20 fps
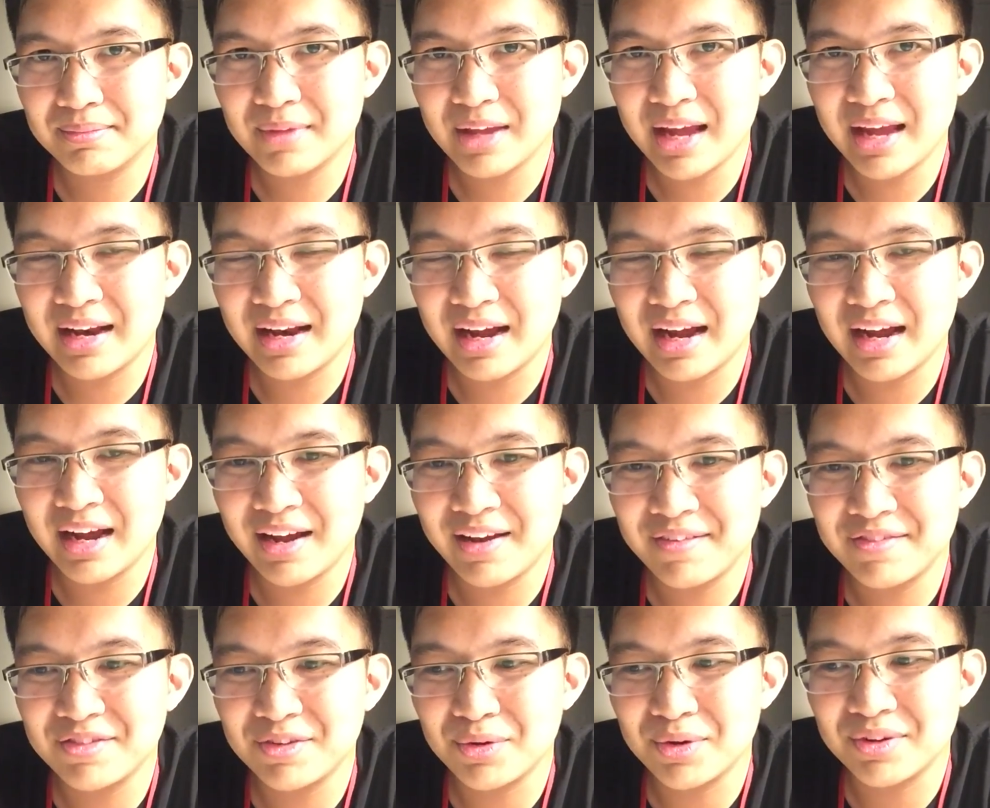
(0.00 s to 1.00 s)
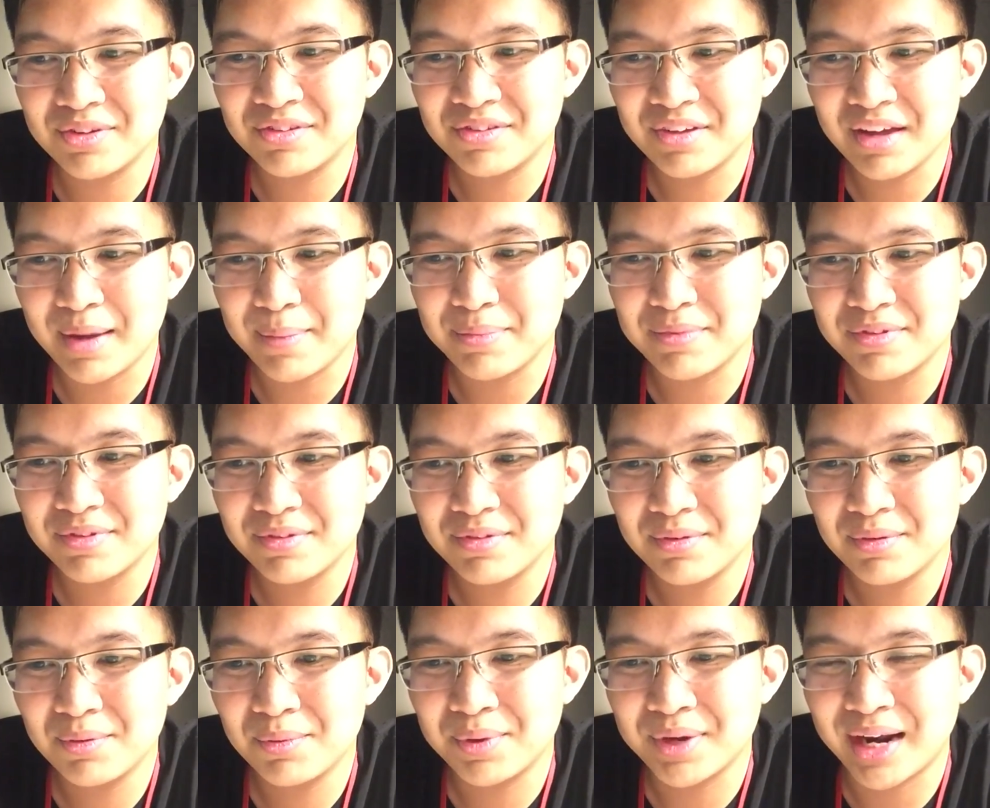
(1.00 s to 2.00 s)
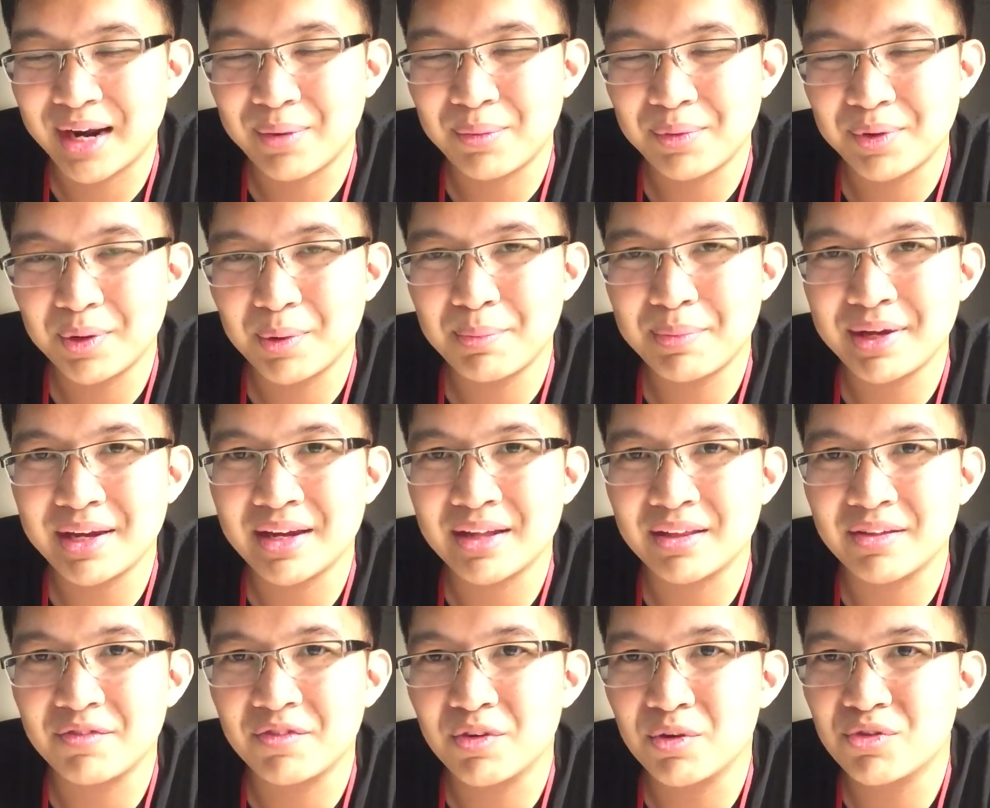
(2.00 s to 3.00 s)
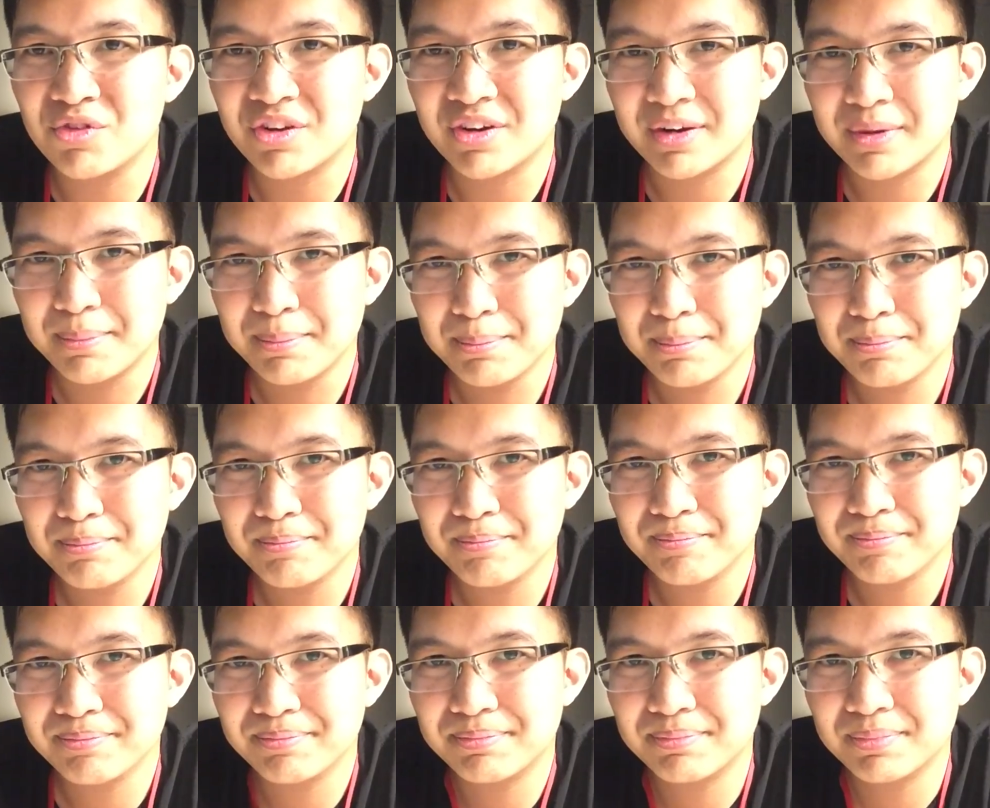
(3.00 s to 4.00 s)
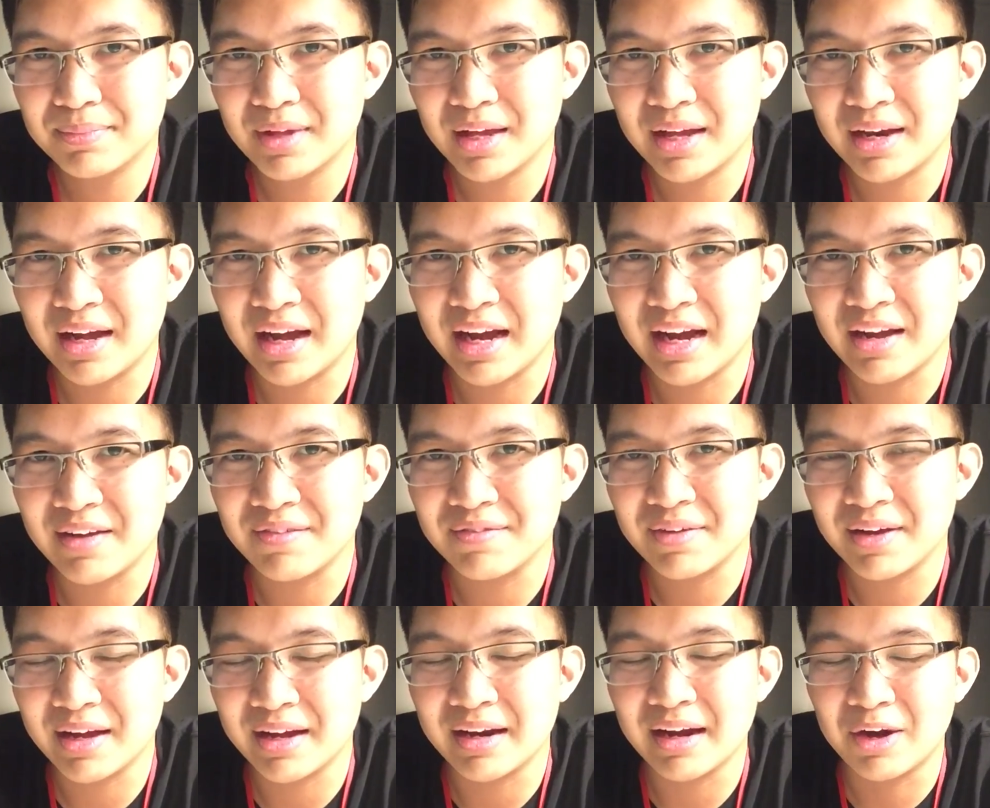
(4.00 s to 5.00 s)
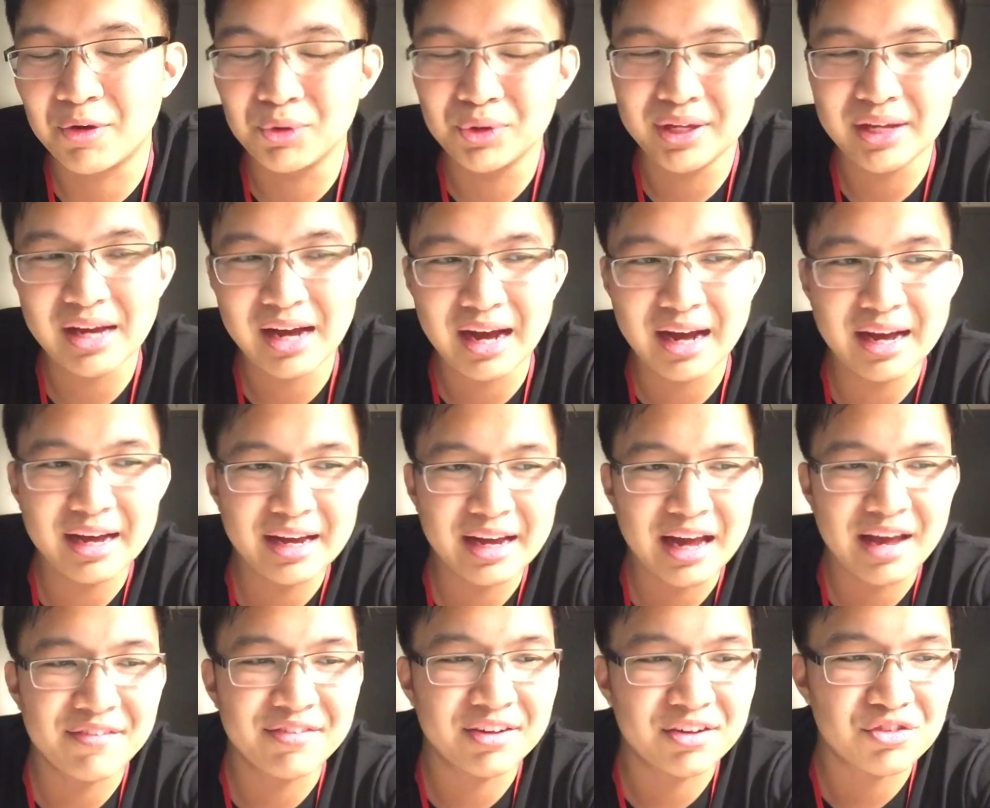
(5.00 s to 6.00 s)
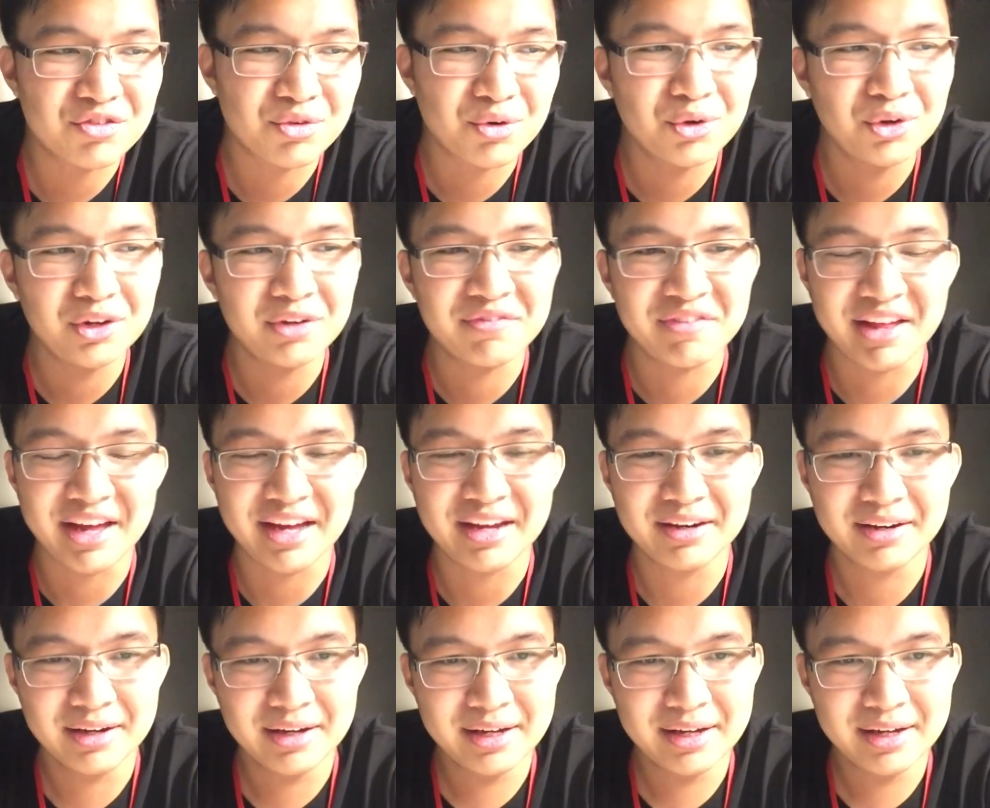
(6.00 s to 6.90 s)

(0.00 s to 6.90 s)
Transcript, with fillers: And I have to accept what I will be in the future. And I have, and only I have control of that.